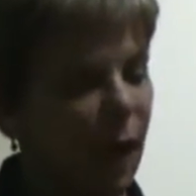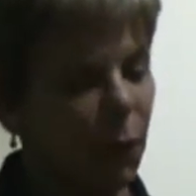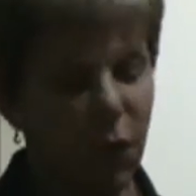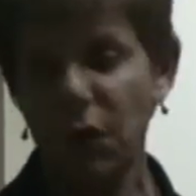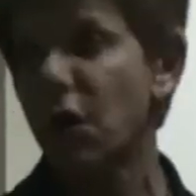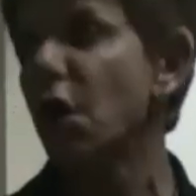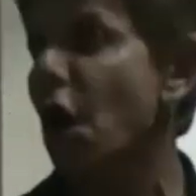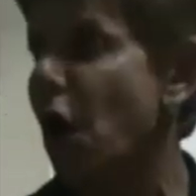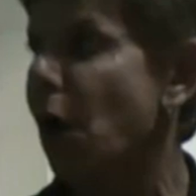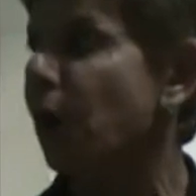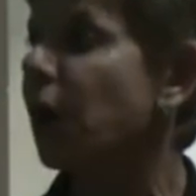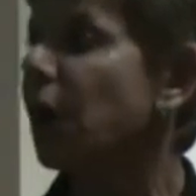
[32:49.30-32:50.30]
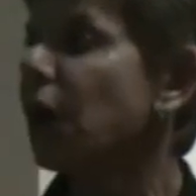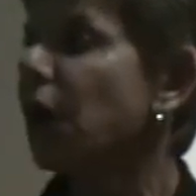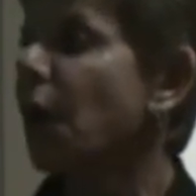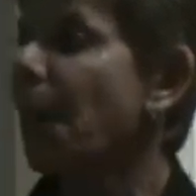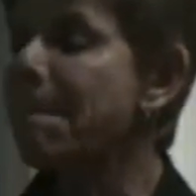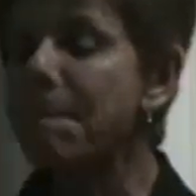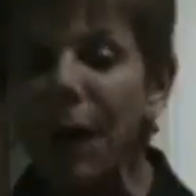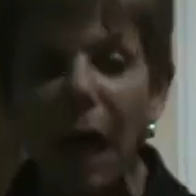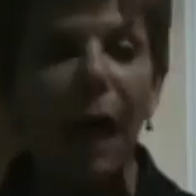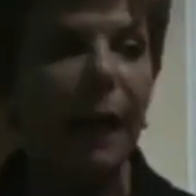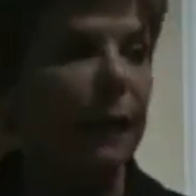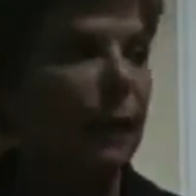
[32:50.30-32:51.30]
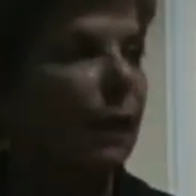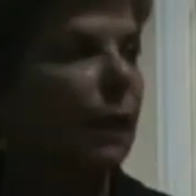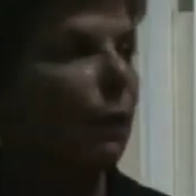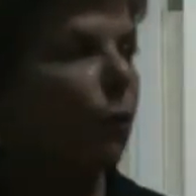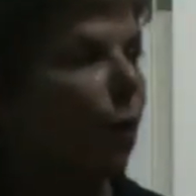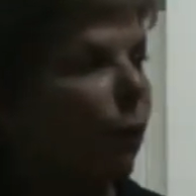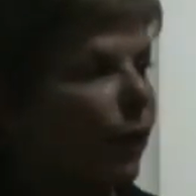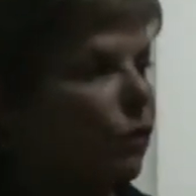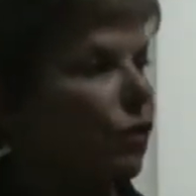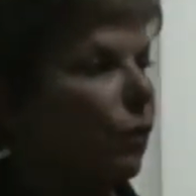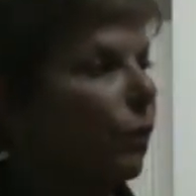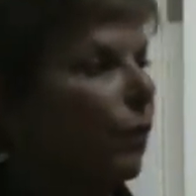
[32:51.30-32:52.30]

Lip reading: wouldn't know. But what we do